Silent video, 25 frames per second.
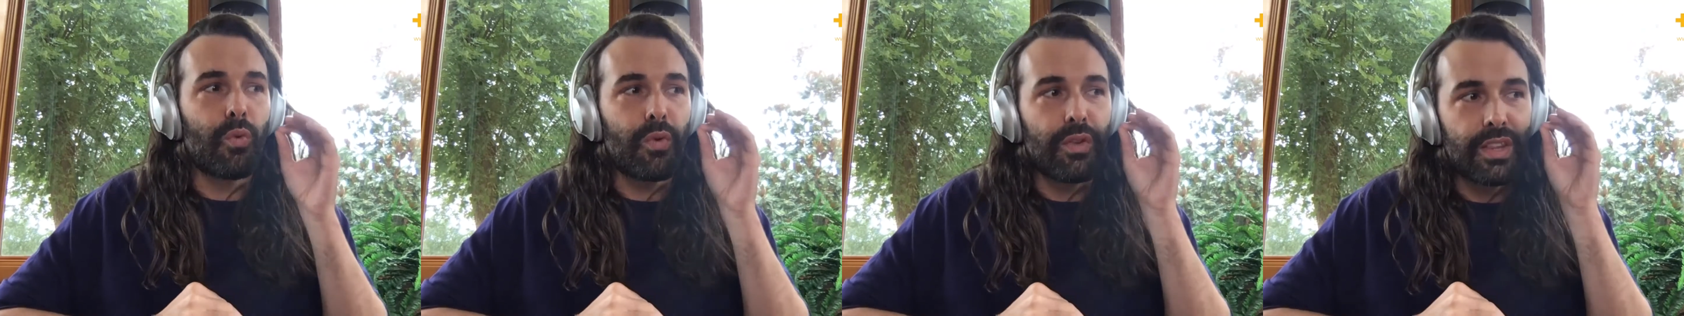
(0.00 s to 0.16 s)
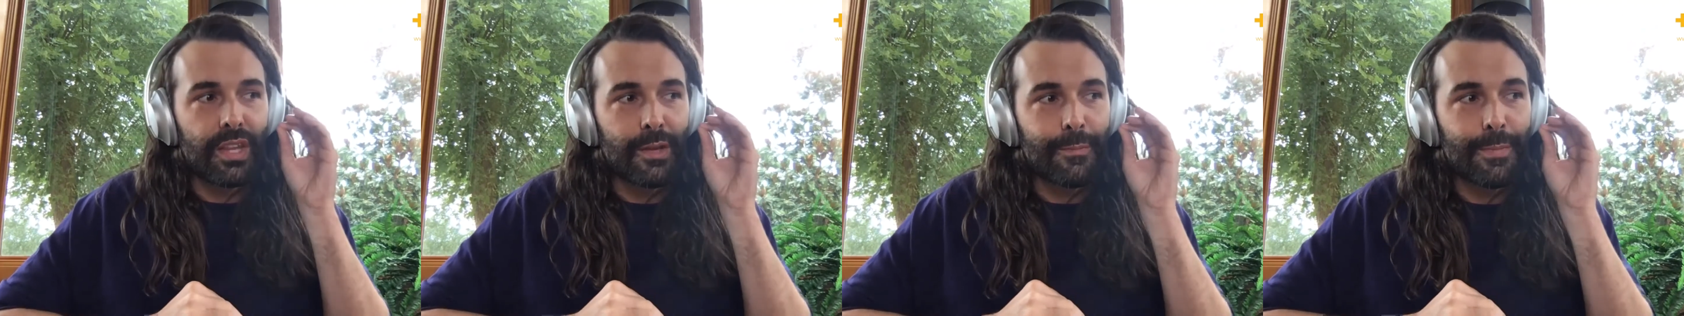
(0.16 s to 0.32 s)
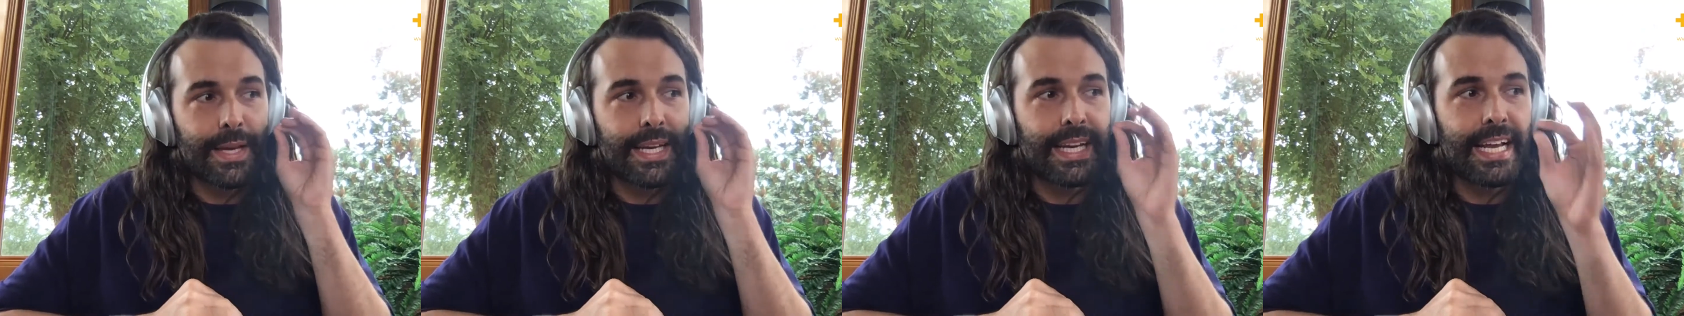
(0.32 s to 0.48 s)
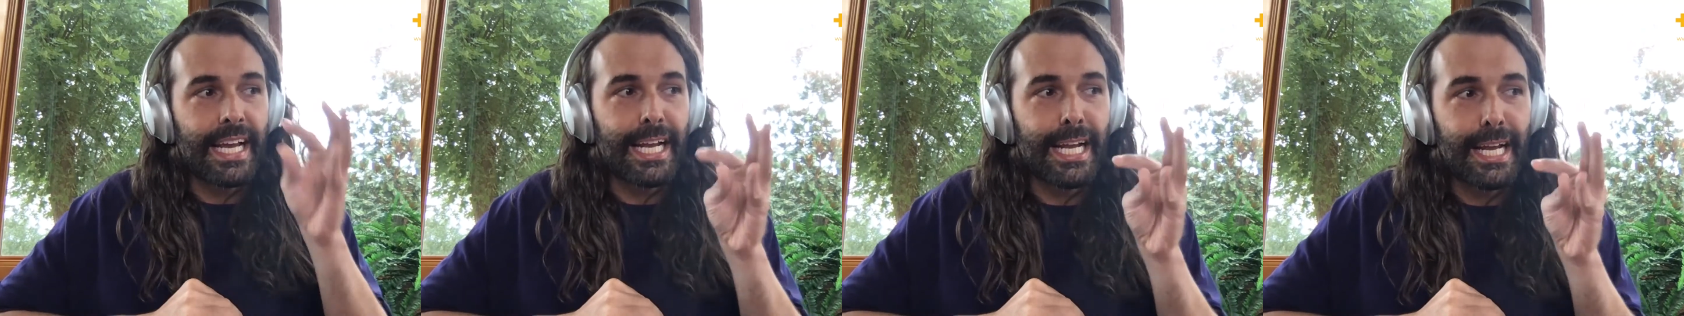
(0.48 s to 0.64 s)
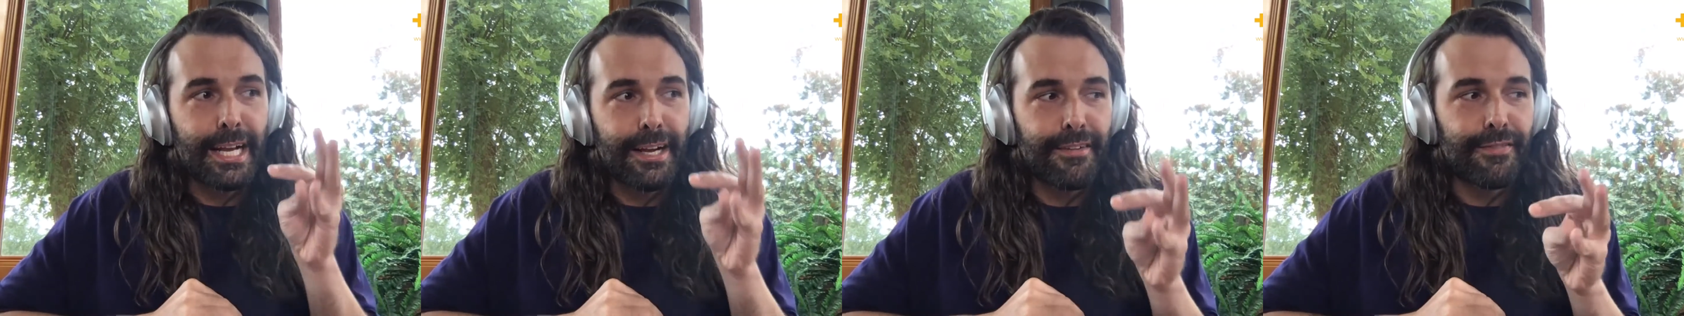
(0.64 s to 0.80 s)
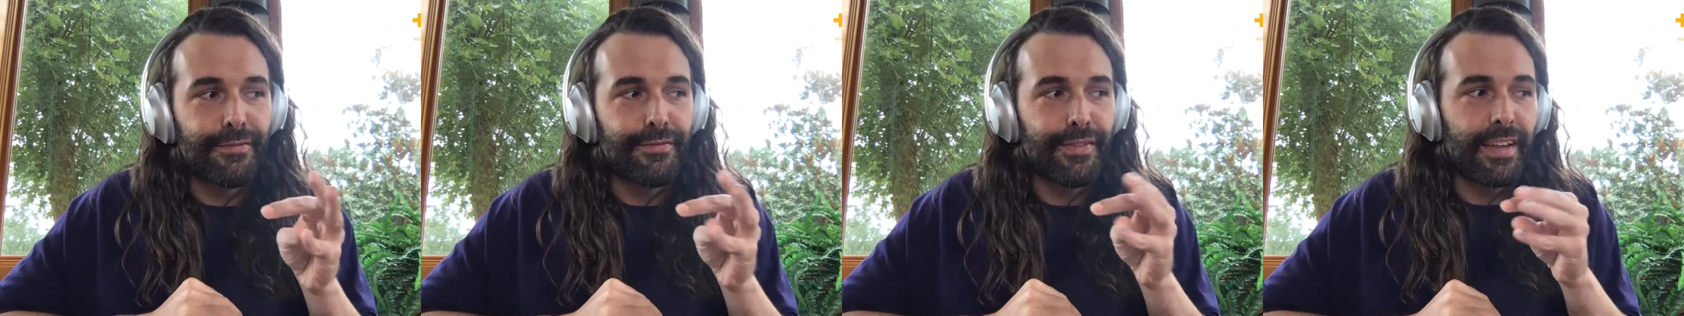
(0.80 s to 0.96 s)
the
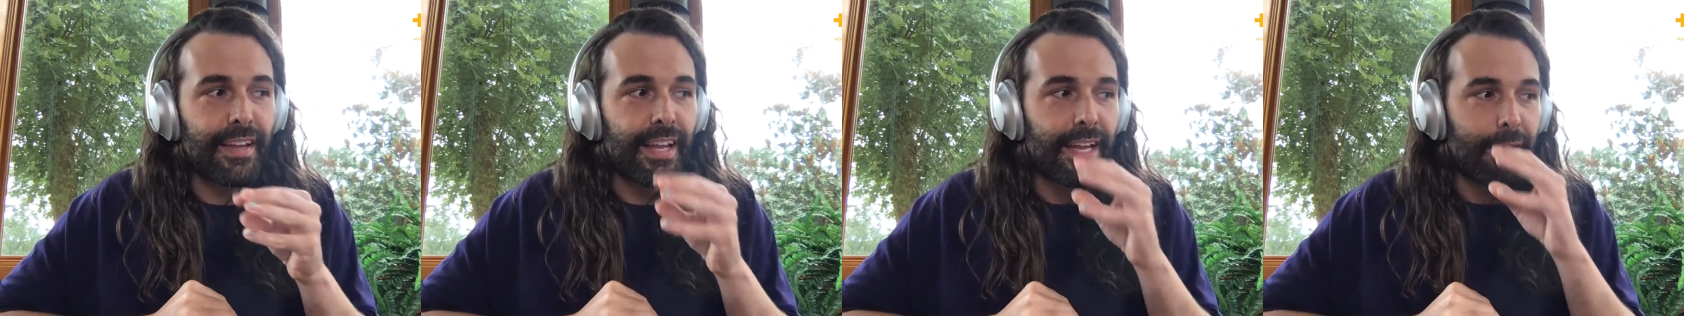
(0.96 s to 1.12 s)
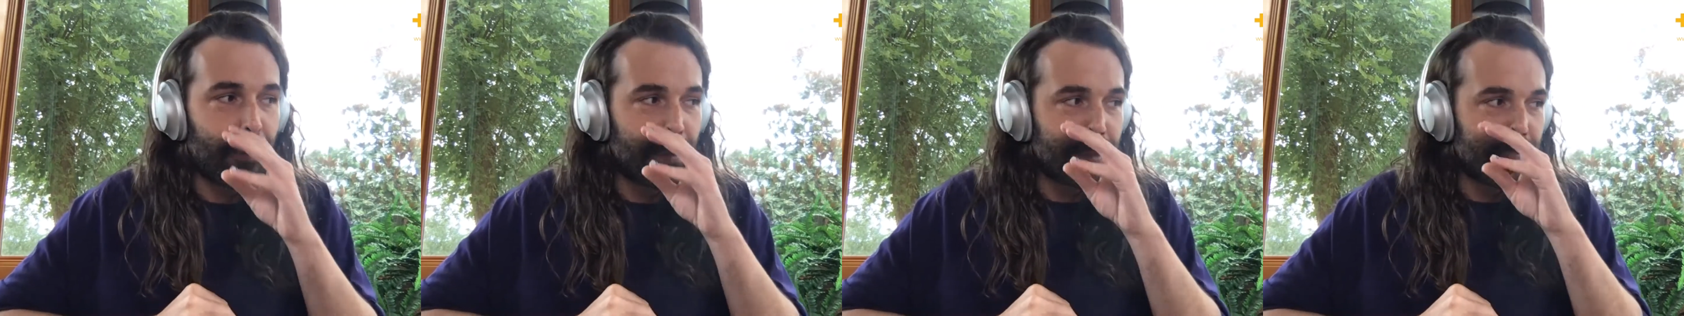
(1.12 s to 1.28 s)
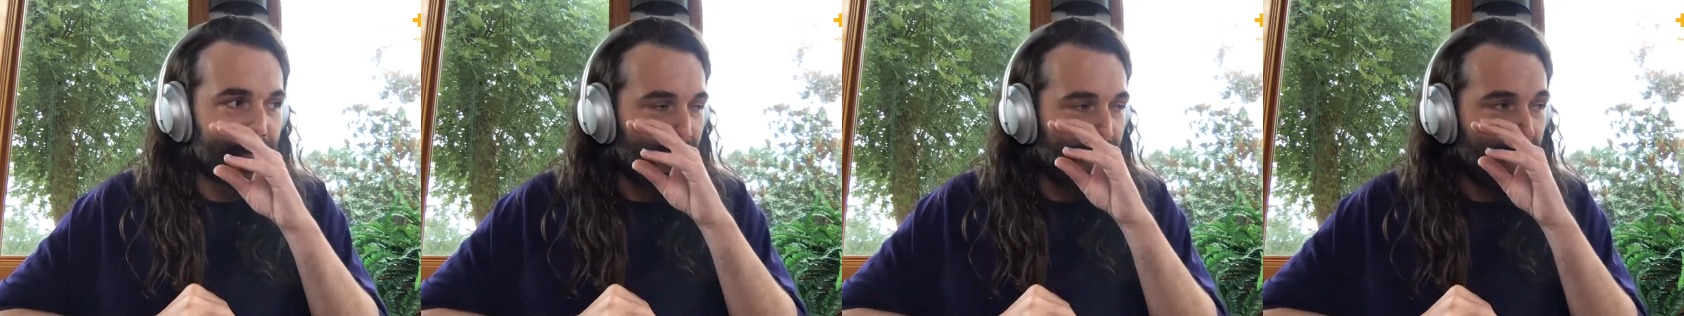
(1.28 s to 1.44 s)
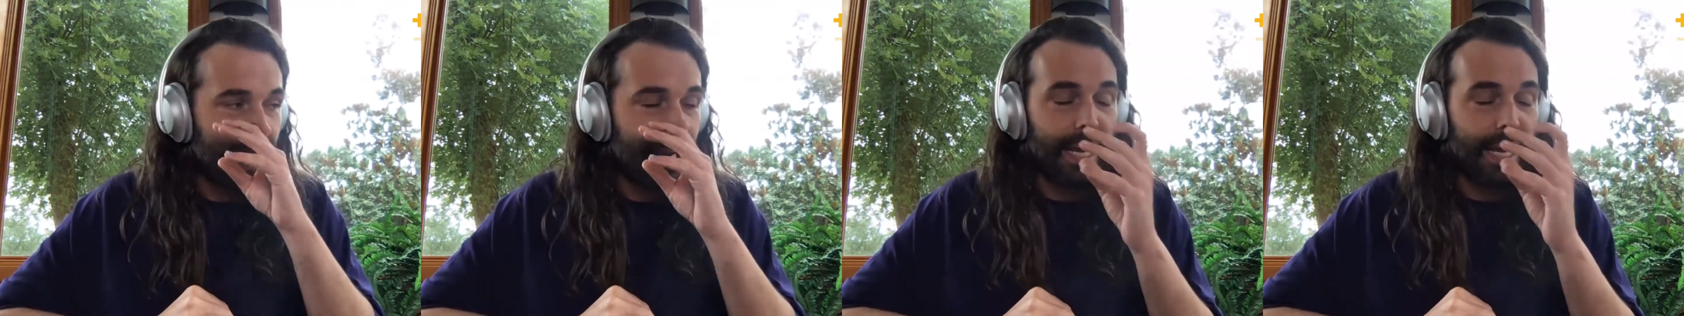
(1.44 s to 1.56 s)
beginning feeling was